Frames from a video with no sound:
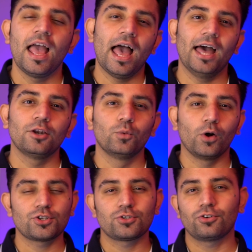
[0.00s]
and who
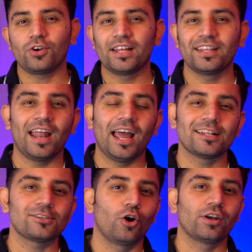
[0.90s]
wants to try their
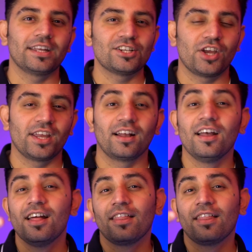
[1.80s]
hands on DJing.